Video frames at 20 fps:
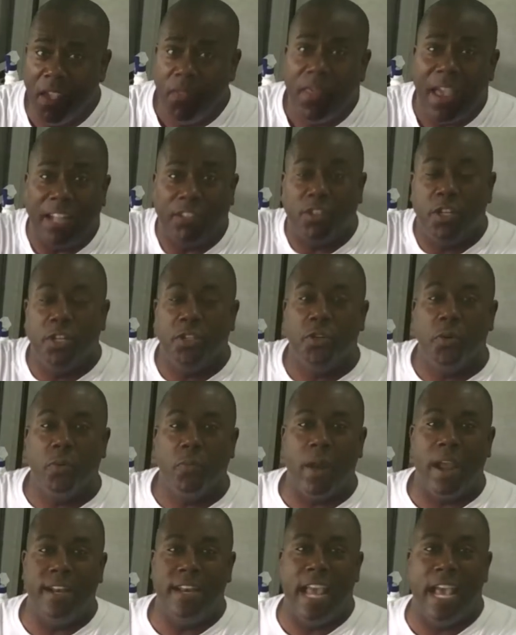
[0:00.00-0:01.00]
That's gonna do it
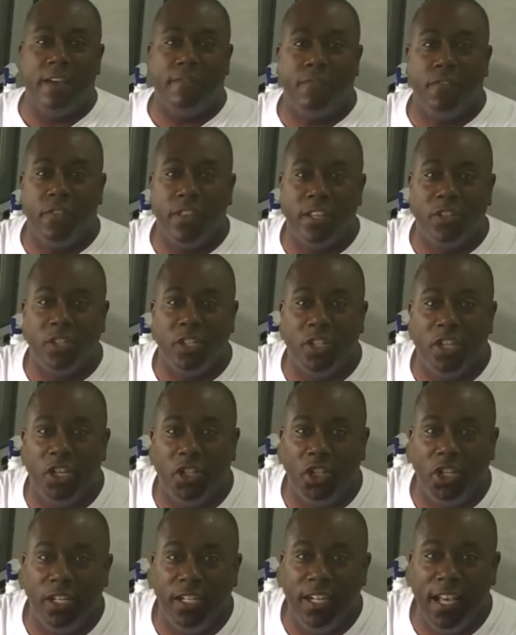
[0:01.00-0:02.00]
right now for this
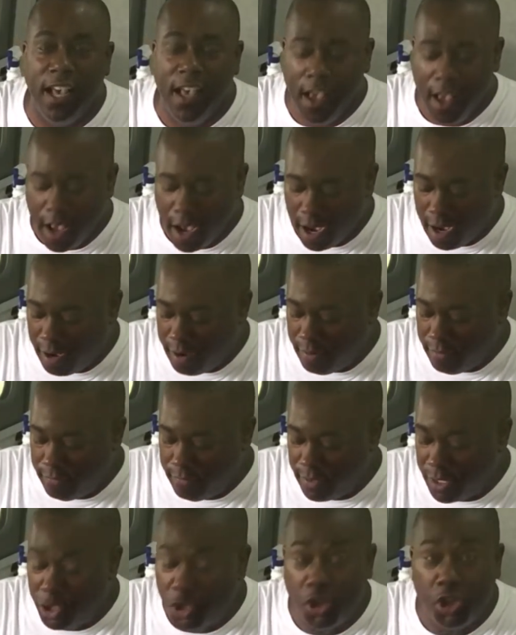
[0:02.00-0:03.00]
edition of
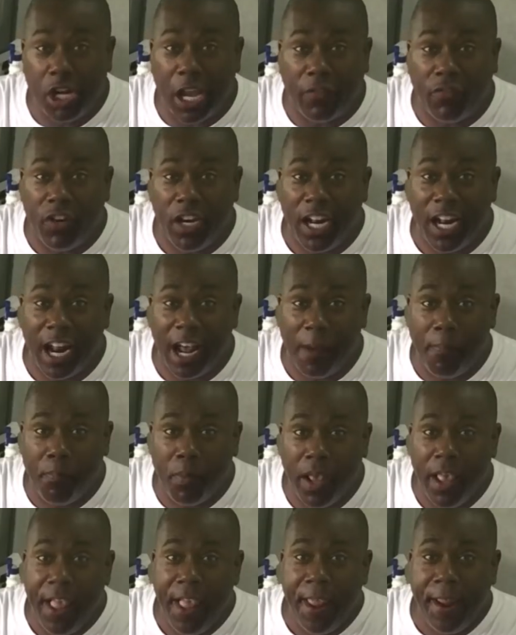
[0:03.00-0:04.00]
Chefing It Up
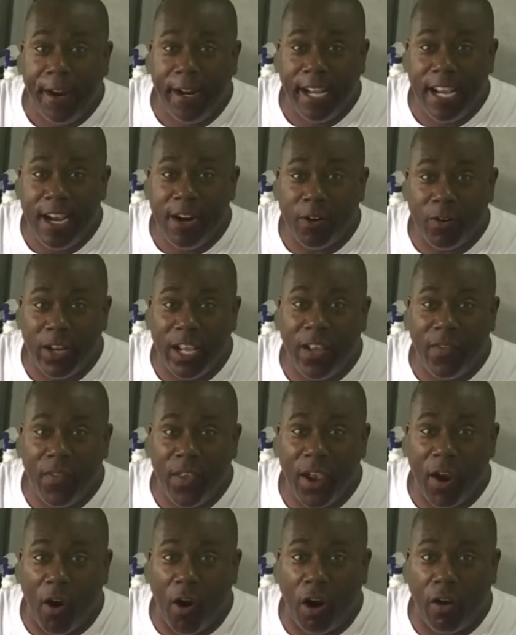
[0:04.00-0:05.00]
here in
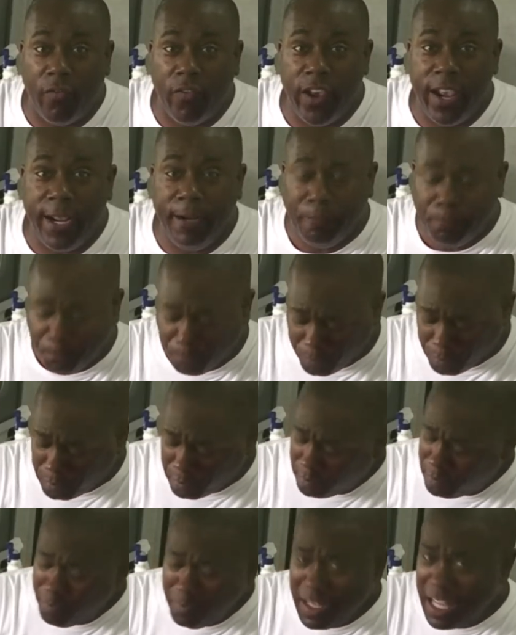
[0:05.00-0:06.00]
the RV.
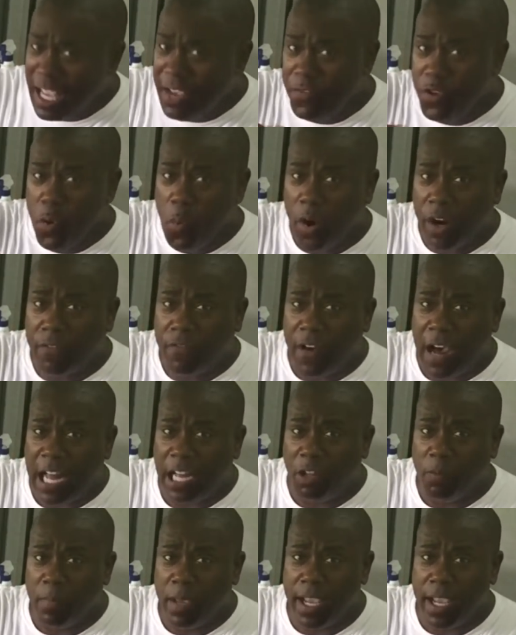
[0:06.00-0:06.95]
If you wanna follow